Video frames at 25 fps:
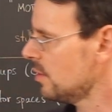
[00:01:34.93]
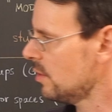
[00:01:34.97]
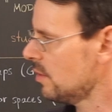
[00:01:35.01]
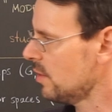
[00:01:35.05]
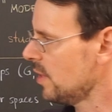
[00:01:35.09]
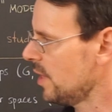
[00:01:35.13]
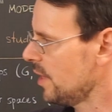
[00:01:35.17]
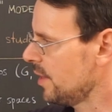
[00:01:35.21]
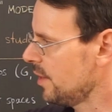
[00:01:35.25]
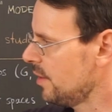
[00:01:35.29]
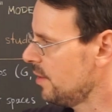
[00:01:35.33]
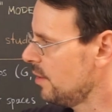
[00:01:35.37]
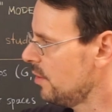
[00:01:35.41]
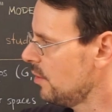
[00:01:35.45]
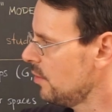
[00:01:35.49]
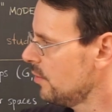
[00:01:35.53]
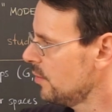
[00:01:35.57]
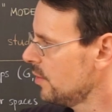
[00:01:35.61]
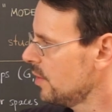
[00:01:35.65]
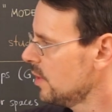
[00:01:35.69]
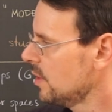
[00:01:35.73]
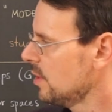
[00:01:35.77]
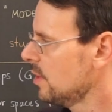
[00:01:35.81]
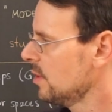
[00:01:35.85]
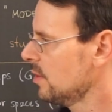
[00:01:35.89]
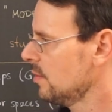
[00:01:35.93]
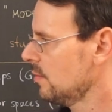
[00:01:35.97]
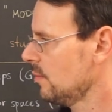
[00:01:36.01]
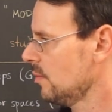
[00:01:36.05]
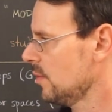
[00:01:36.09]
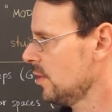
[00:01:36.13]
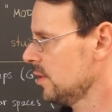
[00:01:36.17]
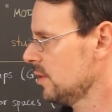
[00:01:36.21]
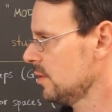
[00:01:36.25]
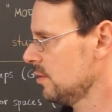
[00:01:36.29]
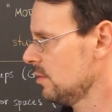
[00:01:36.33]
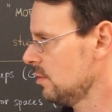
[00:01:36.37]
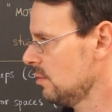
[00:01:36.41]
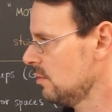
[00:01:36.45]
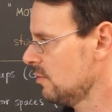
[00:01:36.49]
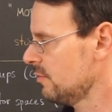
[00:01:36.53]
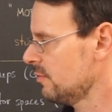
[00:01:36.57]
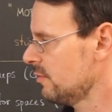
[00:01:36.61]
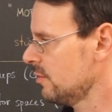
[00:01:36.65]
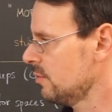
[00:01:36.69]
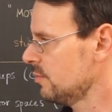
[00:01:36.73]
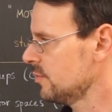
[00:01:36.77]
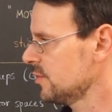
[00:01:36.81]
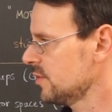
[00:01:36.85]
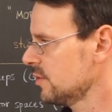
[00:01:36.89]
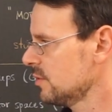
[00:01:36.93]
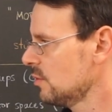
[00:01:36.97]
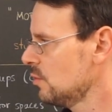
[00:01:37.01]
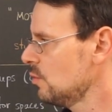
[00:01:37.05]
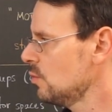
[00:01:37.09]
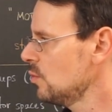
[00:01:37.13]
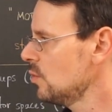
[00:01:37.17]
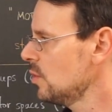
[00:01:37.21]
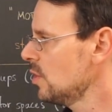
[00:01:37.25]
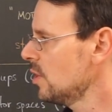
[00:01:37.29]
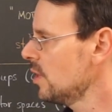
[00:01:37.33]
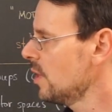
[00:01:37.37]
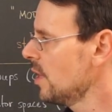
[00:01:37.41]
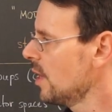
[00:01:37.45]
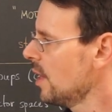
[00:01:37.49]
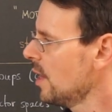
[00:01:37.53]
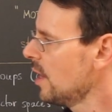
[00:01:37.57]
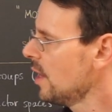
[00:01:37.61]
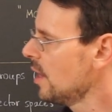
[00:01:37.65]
or unknown, what you know from school,